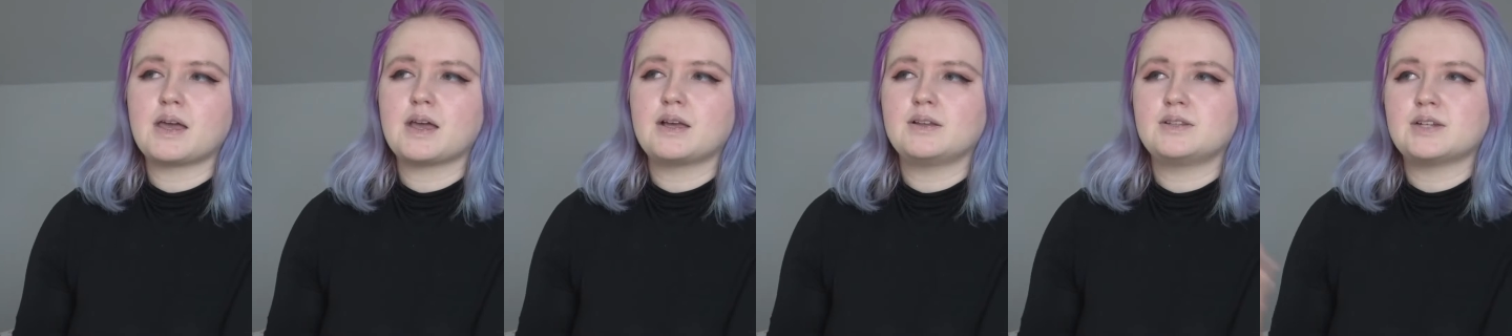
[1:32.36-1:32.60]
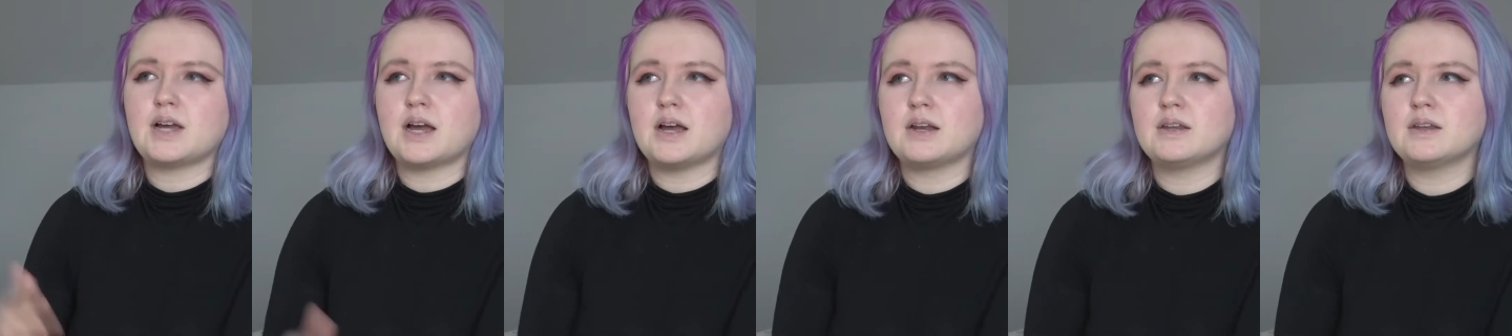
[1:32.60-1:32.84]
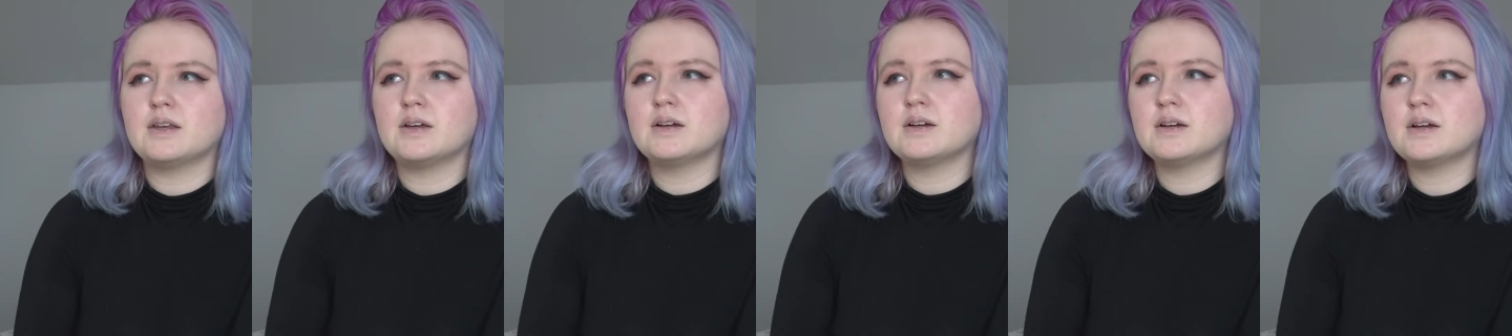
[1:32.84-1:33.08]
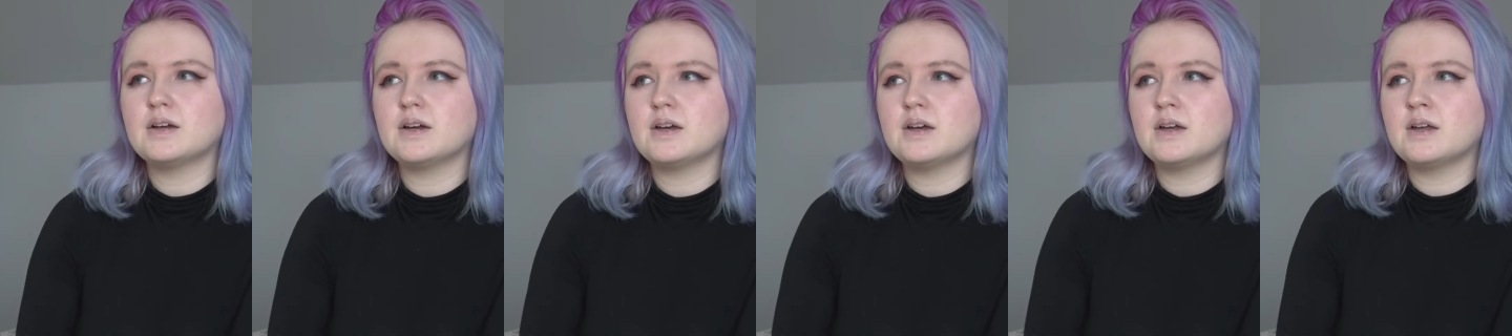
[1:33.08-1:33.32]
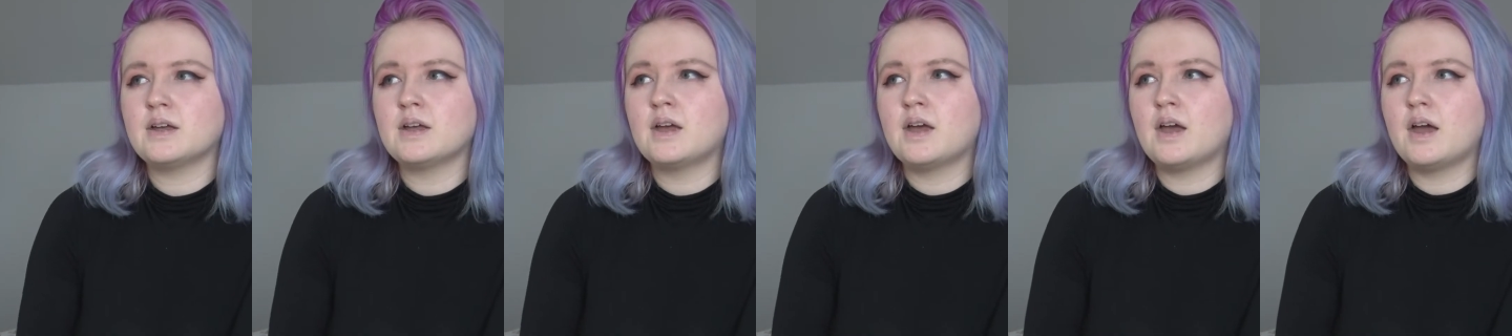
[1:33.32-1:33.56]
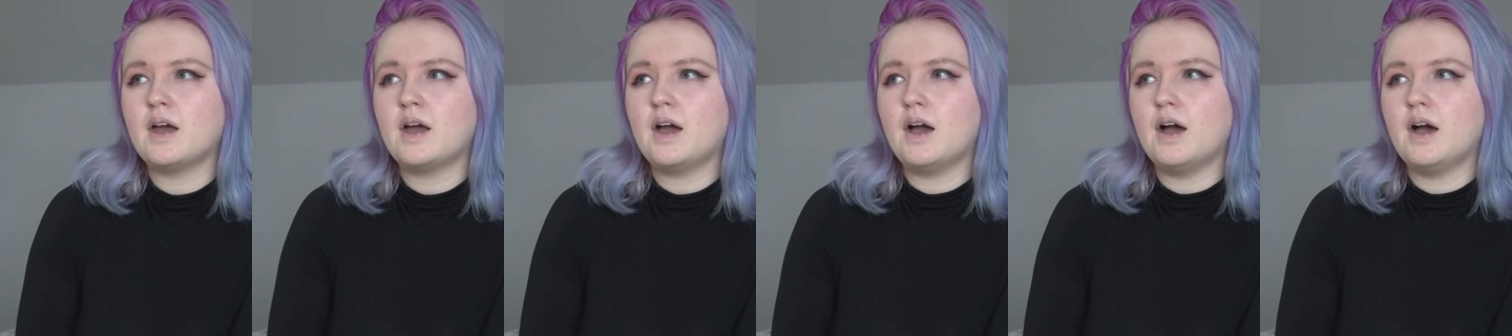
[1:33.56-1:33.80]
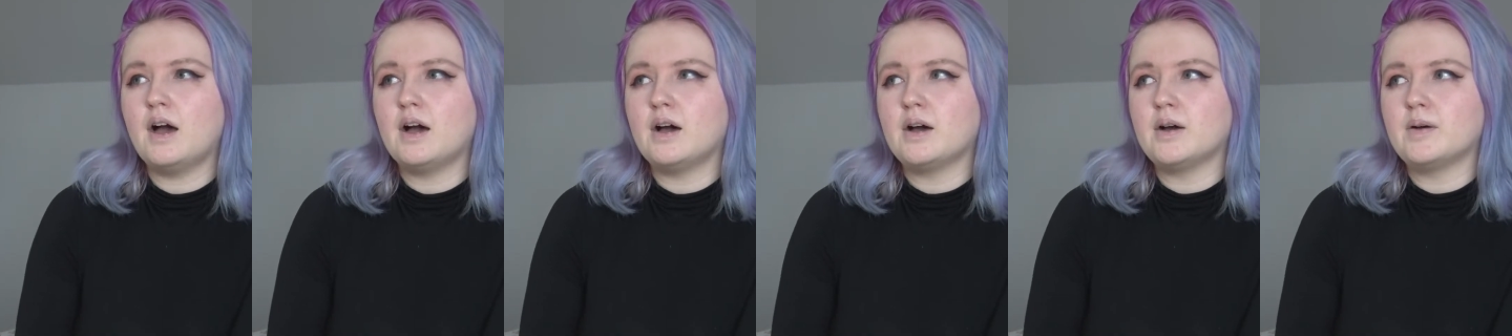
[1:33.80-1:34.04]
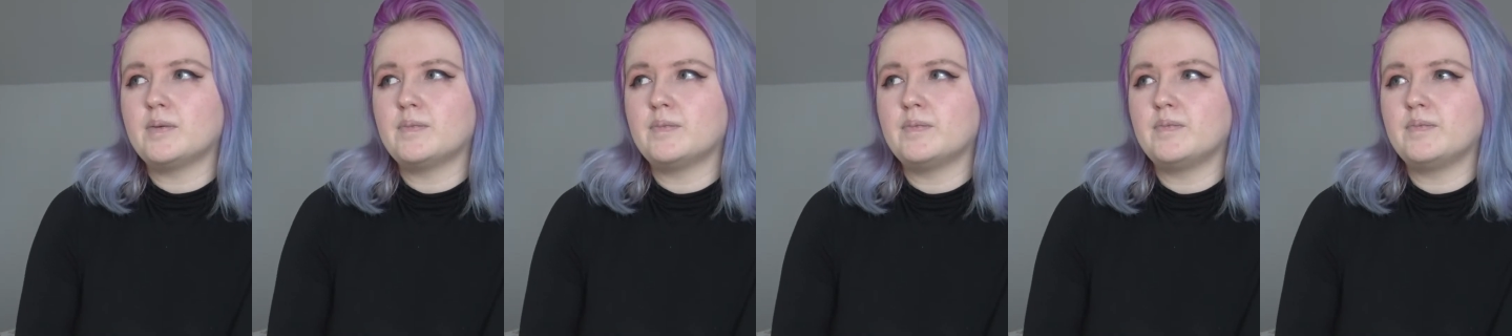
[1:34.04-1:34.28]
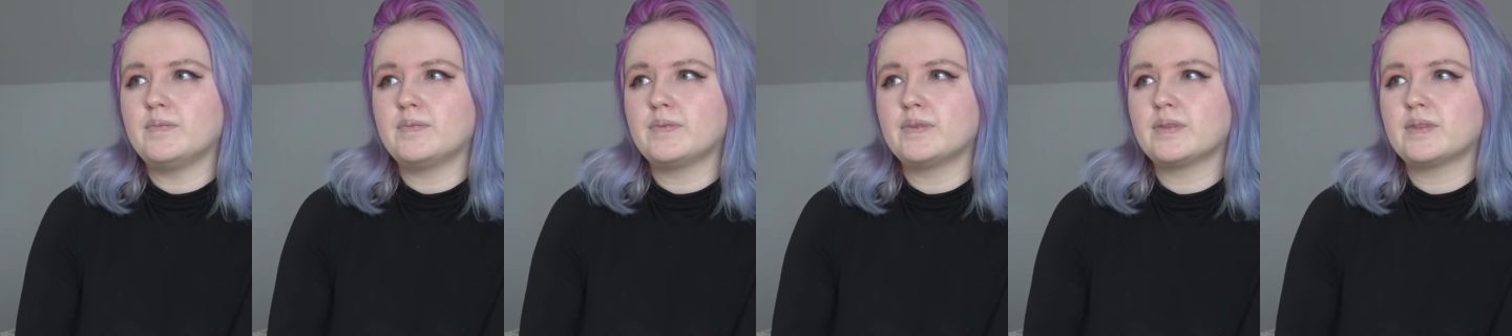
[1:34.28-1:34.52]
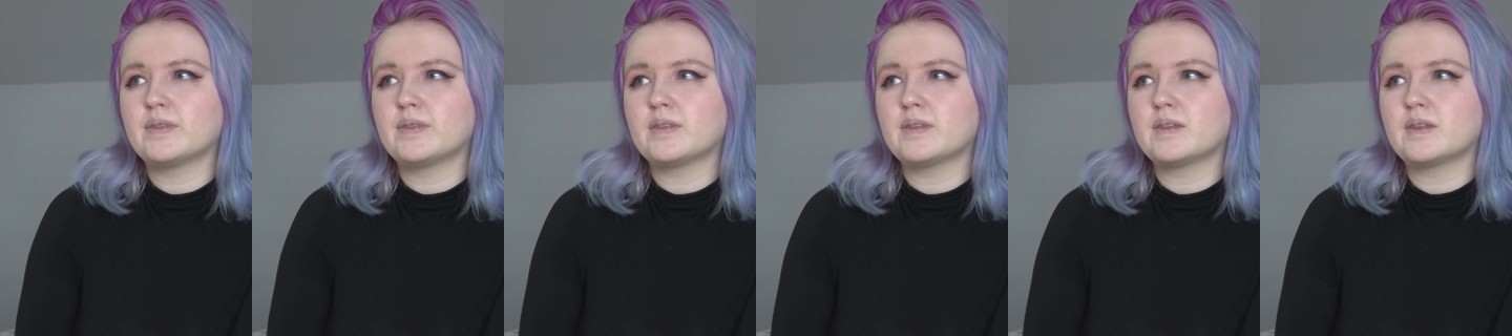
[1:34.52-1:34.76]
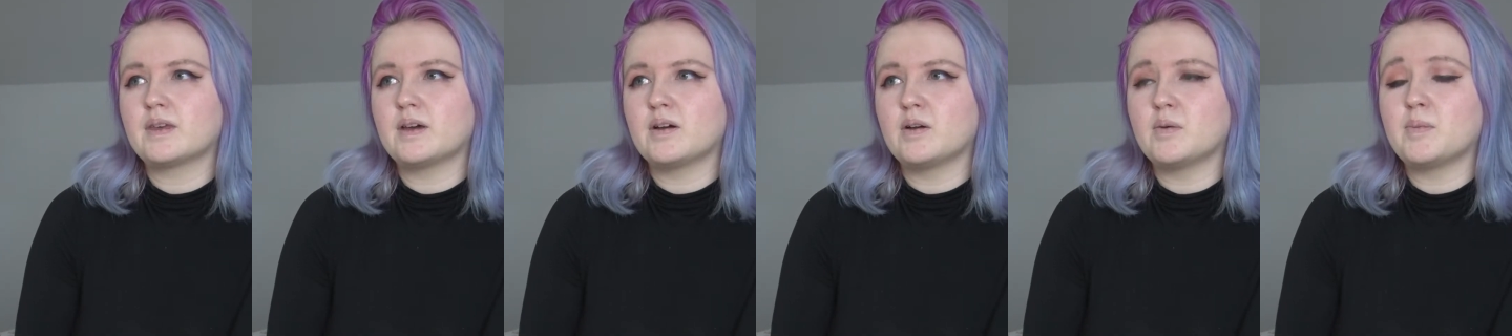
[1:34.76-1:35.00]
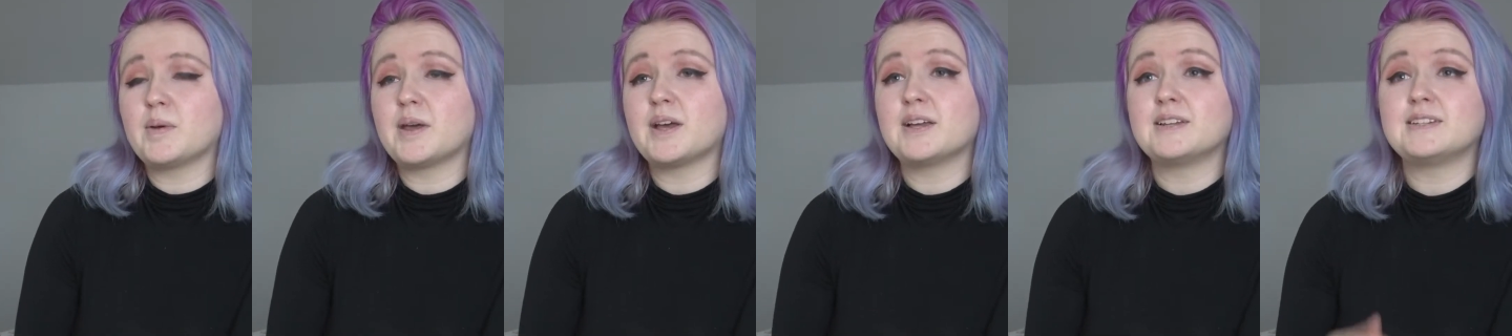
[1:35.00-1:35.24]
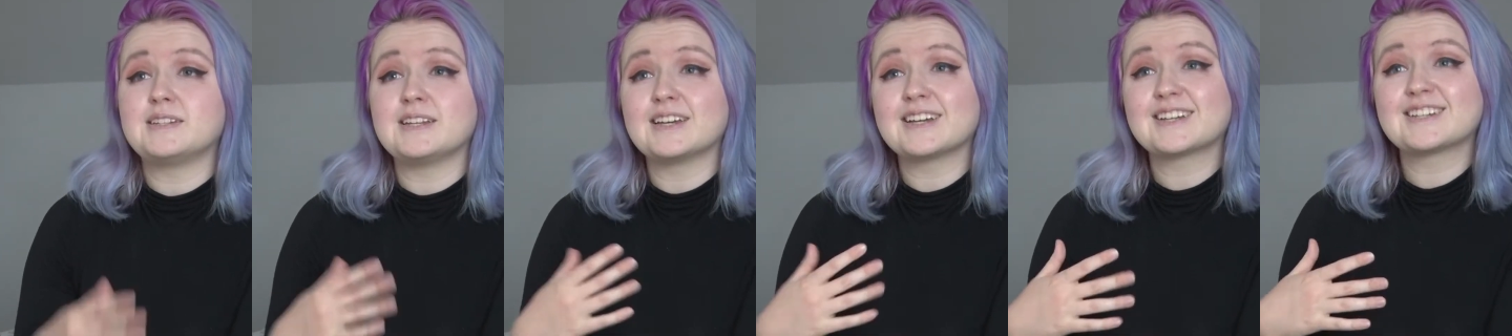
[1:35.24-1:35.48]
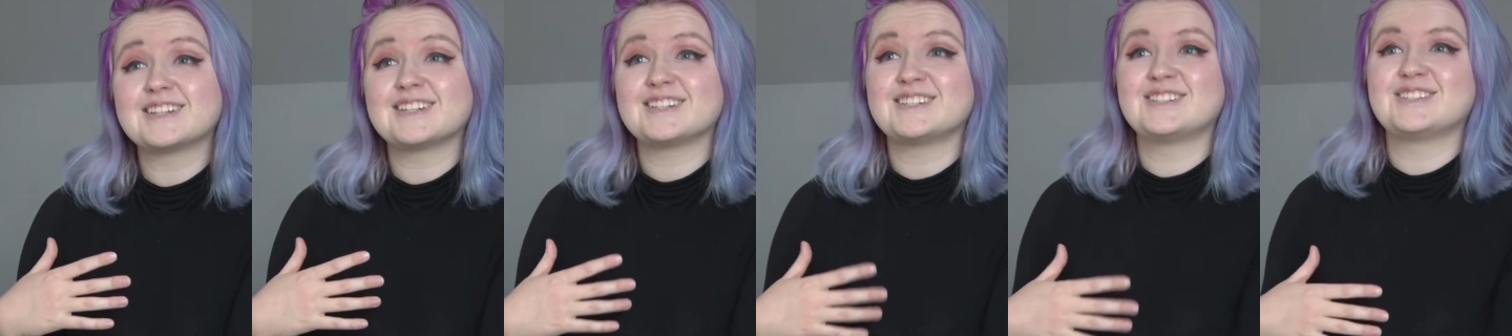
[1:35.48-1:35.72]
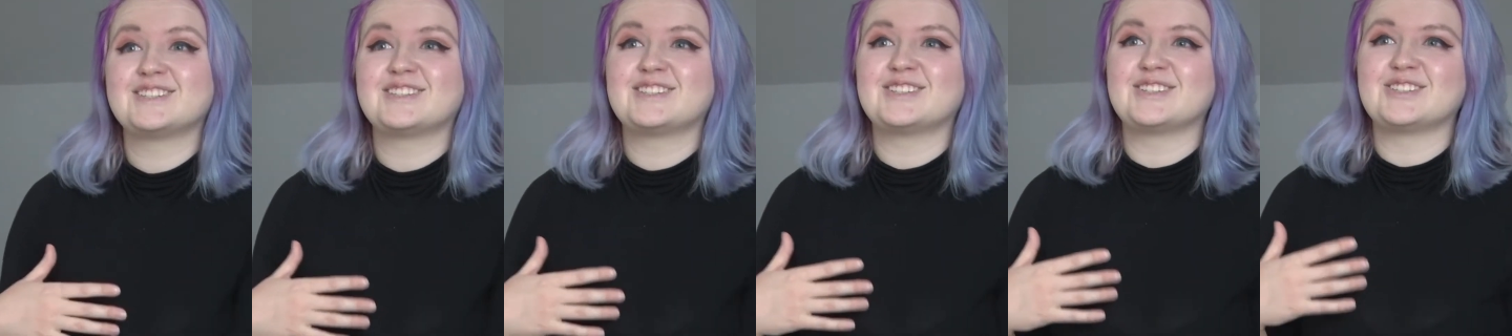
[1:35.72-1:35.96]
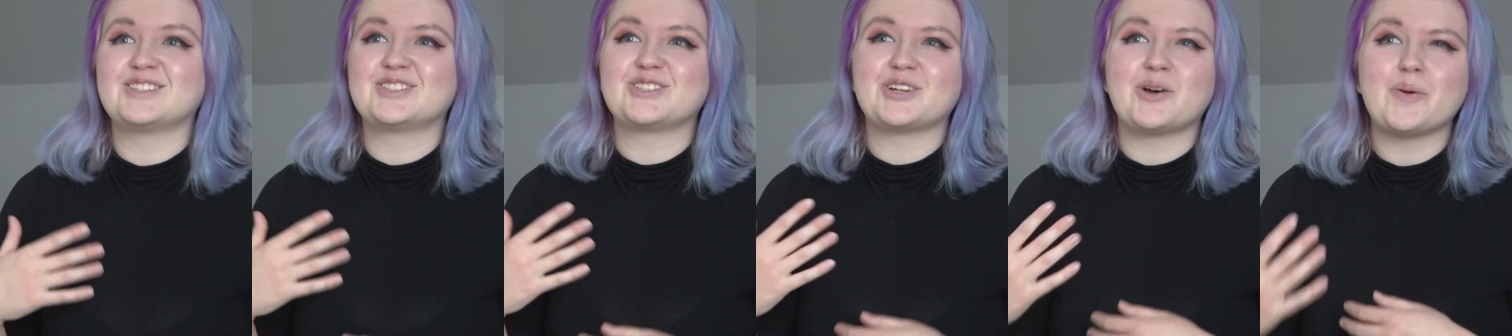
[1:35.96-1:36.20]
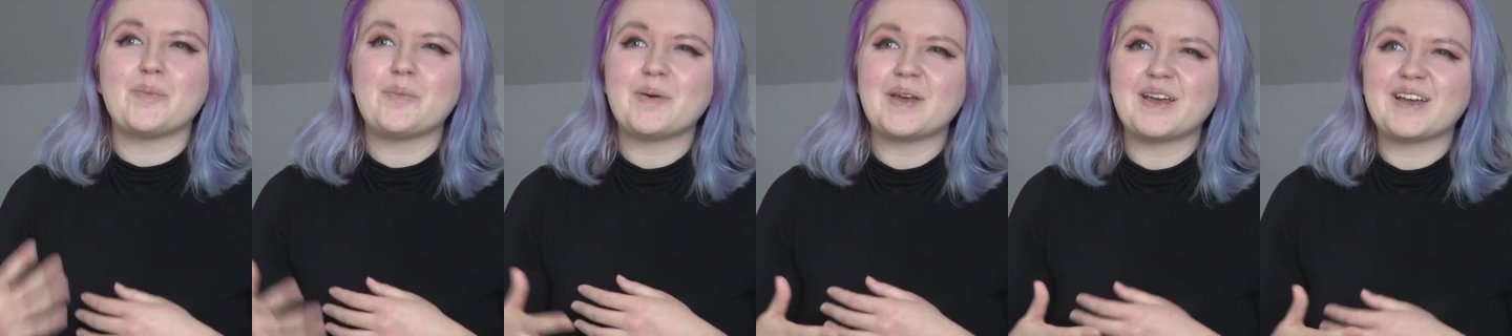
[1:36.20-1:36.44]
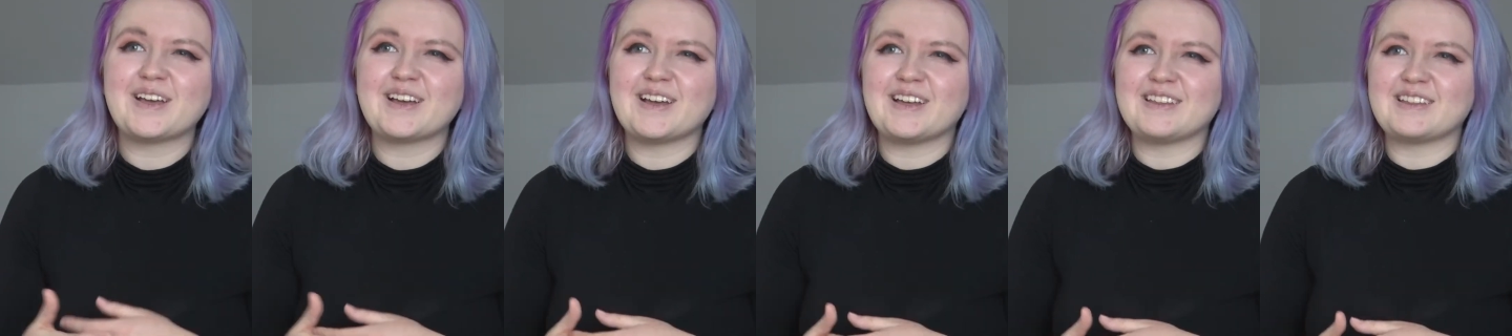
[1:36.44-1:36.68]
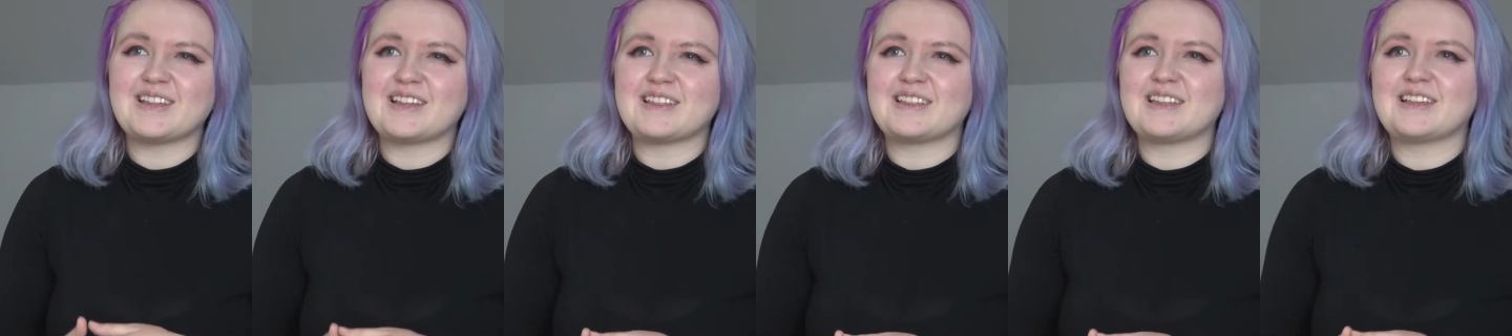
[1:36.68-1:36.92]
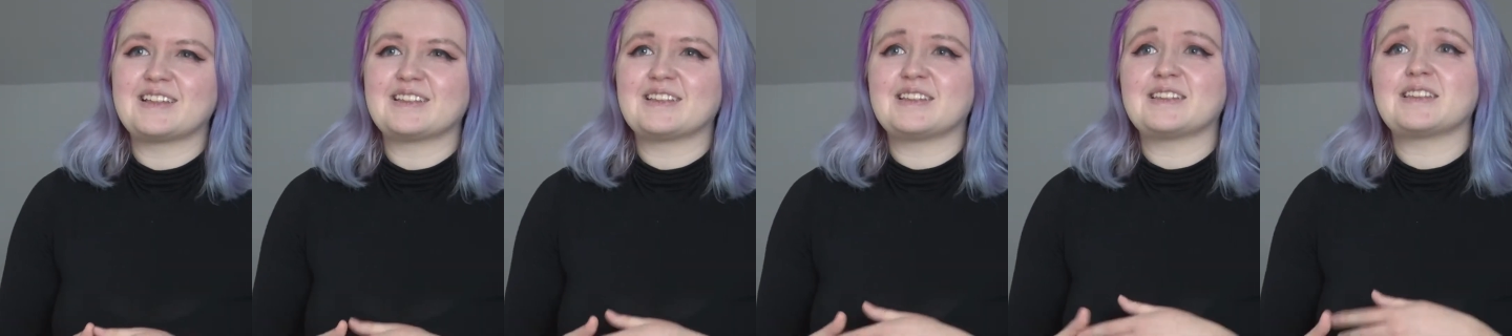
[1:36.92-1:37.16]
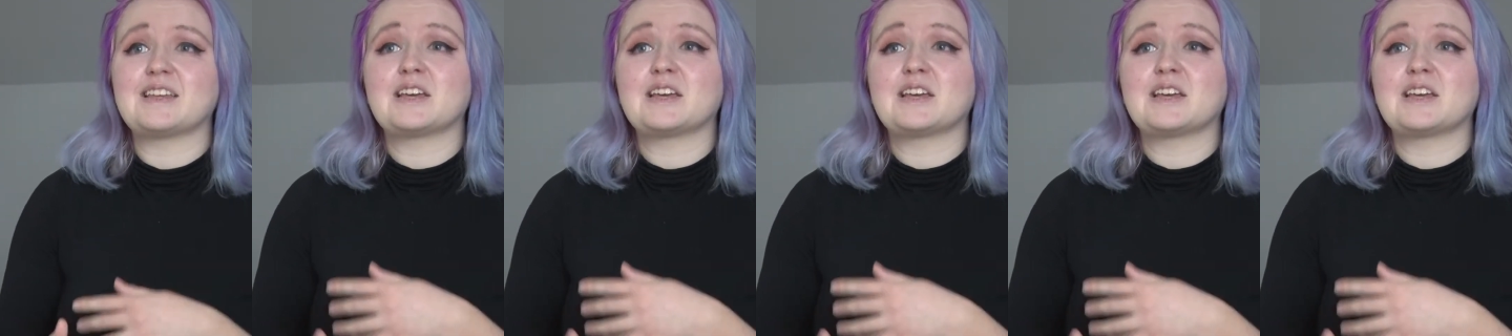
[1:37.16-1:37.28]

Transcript: age and younger um, are a bit addicted to shopping and they think that